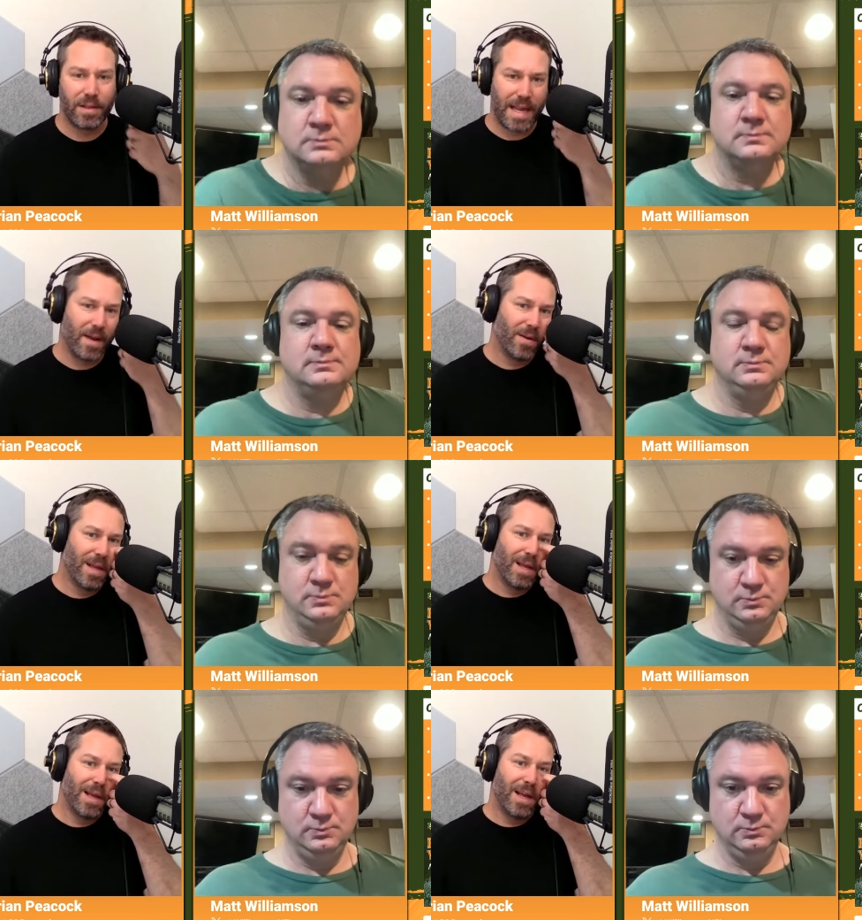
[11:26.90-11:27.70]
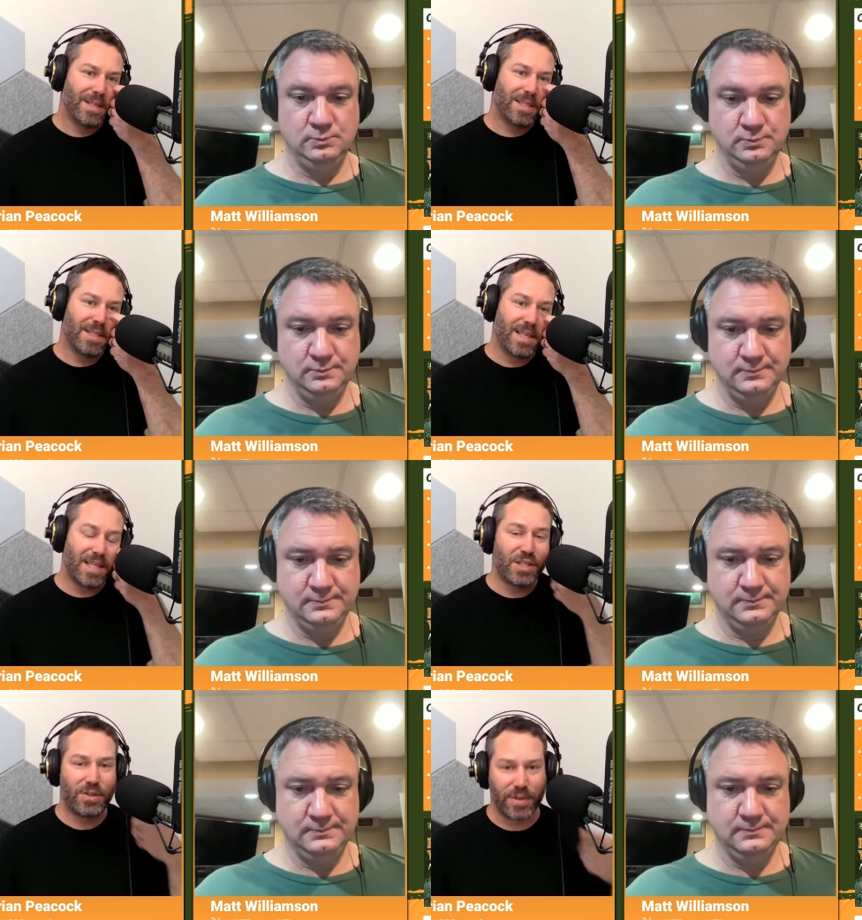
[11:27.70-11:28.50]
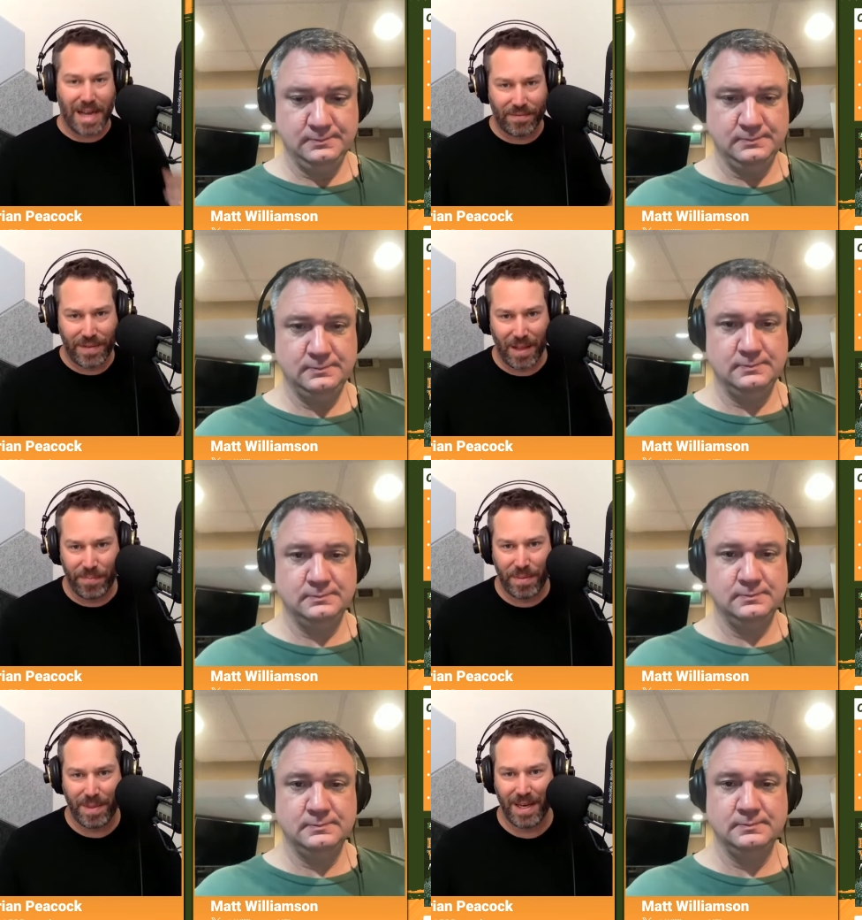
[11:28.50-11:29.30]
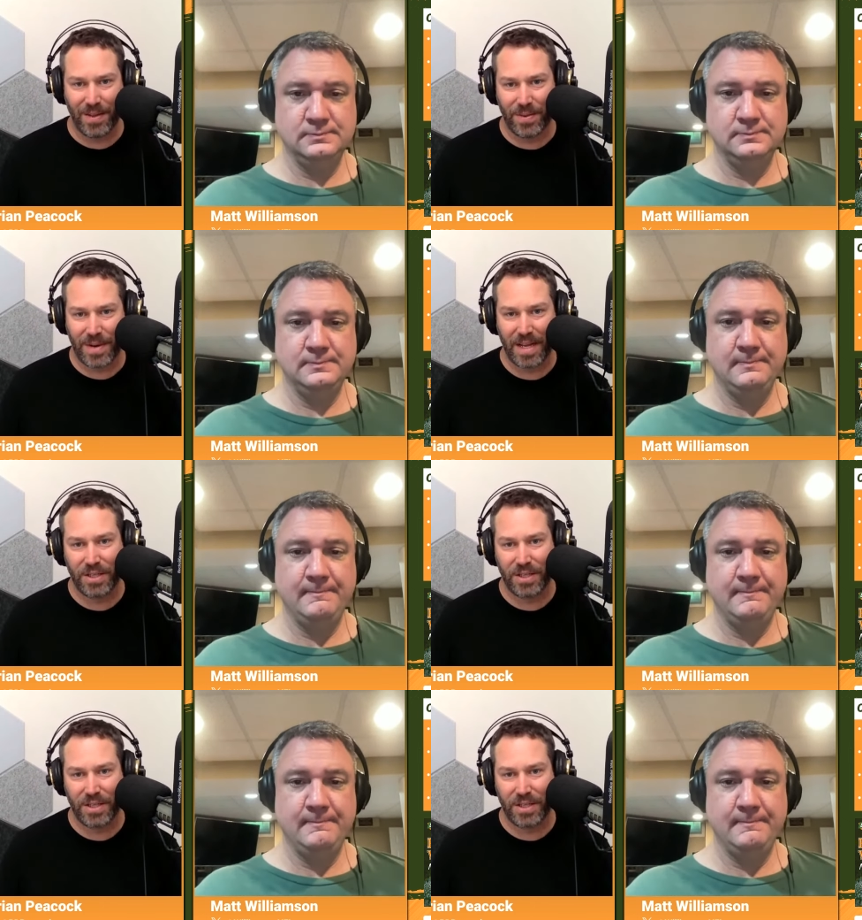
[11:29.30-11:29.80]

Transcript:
Speaker 1: now, uh, does this draft help them get on the right